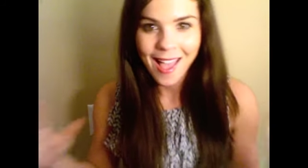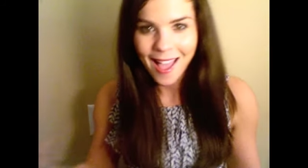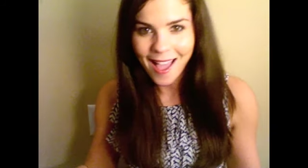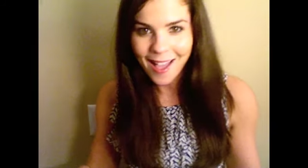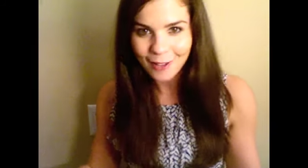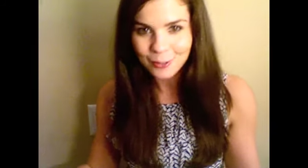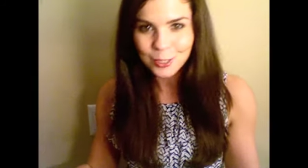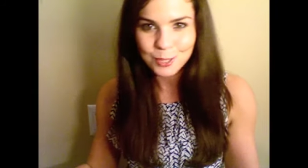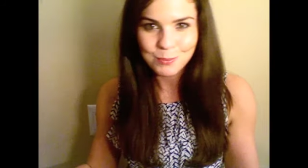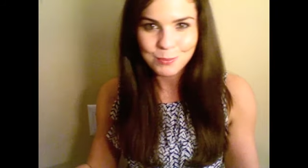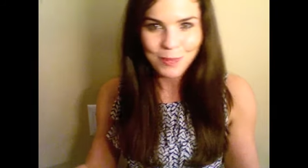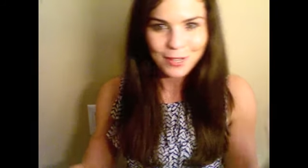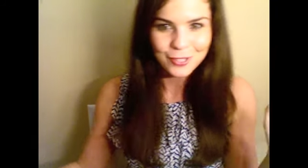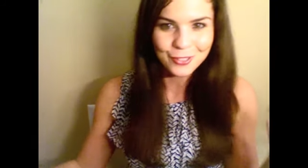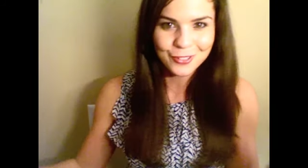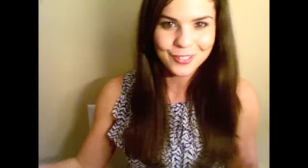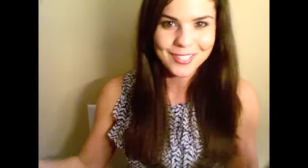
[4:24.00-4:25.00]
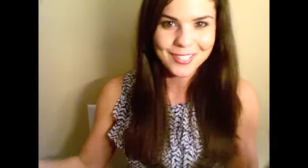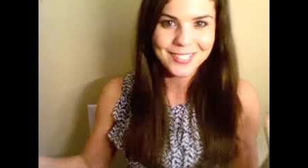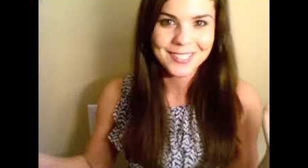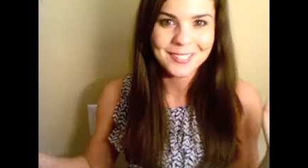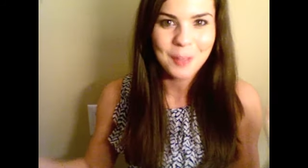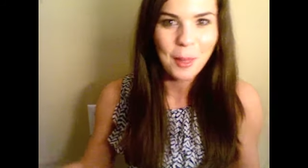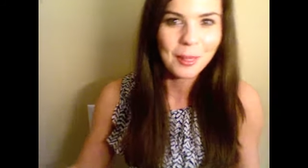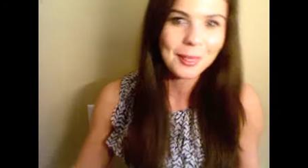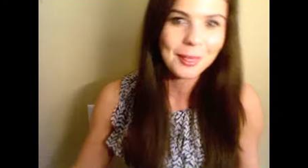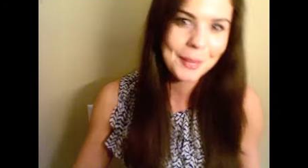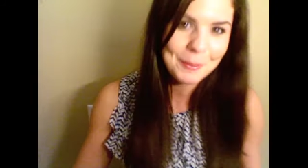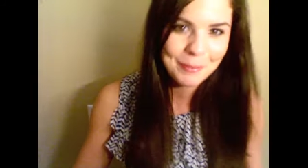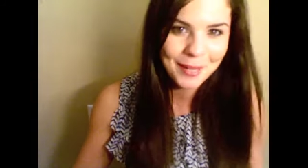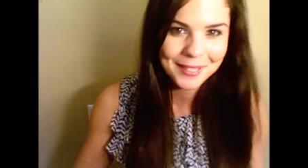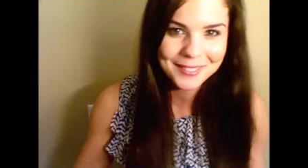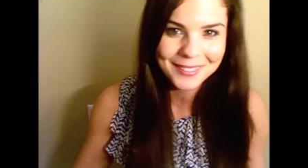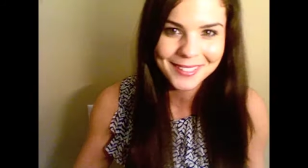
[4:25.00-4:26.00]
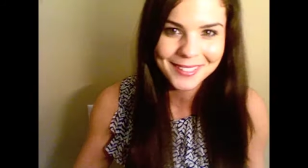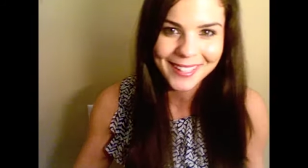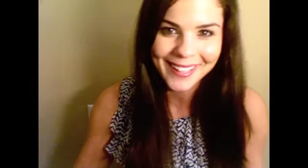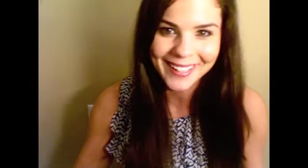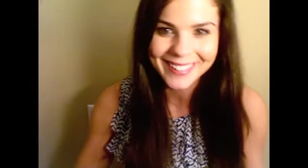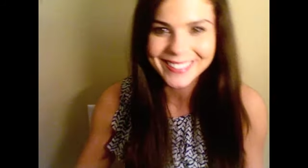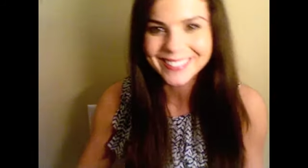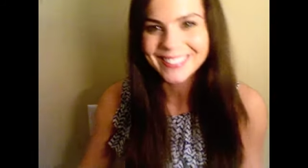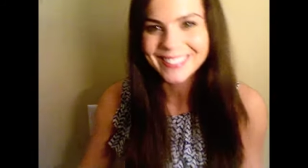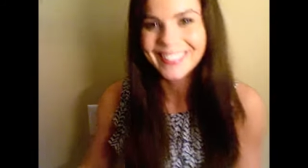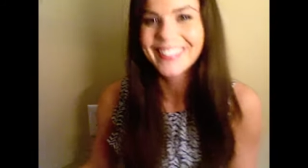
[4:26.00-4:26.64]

how special this lip pencil is.